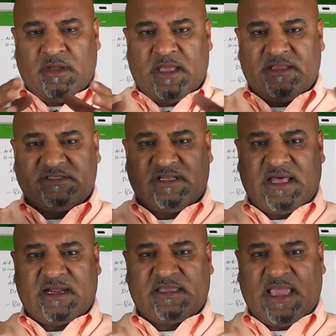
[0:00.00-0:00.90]
and there's a
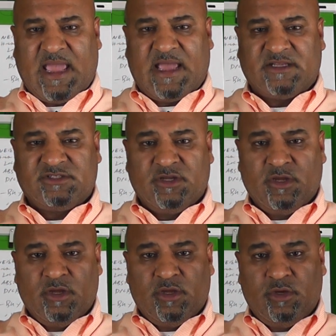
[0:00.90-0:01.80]
lot of cash,
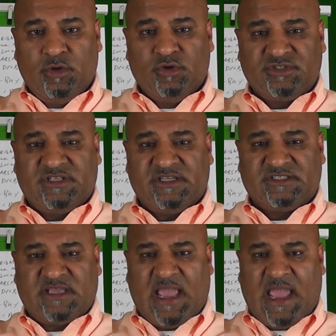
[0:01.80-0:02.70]
use this
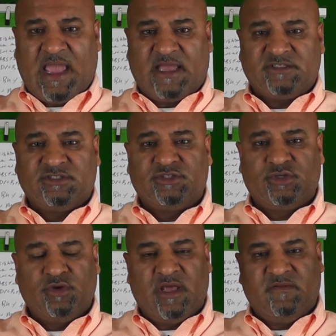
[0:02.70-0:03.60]
cash
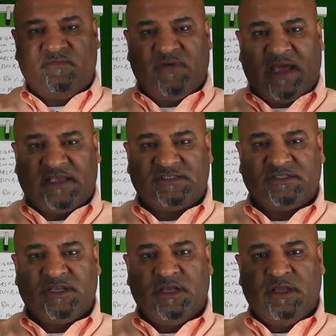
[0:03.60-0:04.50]
to invest
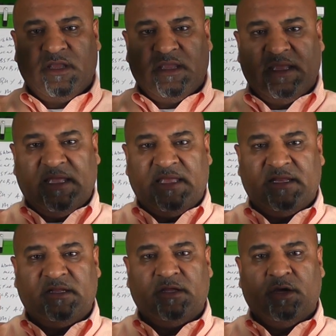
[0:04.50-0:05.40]

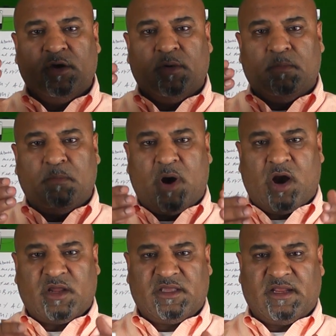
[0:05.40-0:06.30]
in
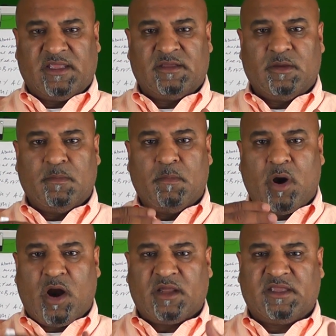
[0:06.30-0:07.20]
marketing.
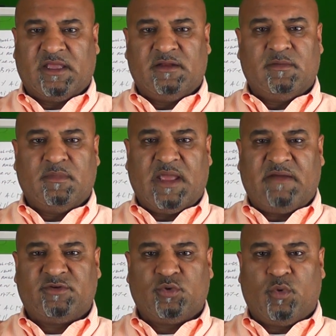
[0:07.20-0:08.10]
Market.
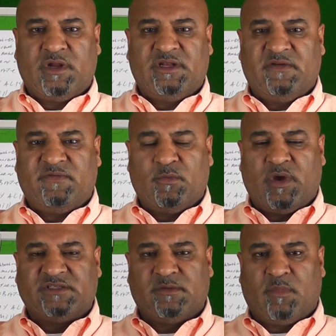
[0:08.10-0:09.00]
Have 20 different
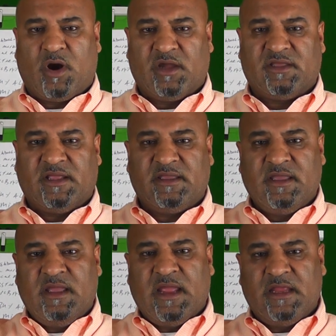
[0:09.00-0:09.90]
ways of marketing,
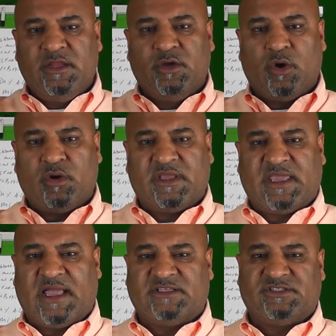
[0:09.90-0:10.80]
and you're going to
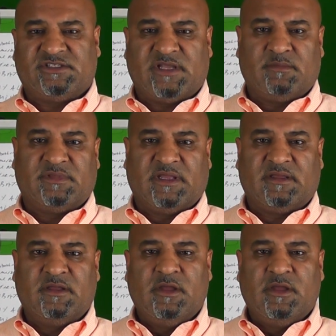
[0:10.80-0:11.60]
catch something.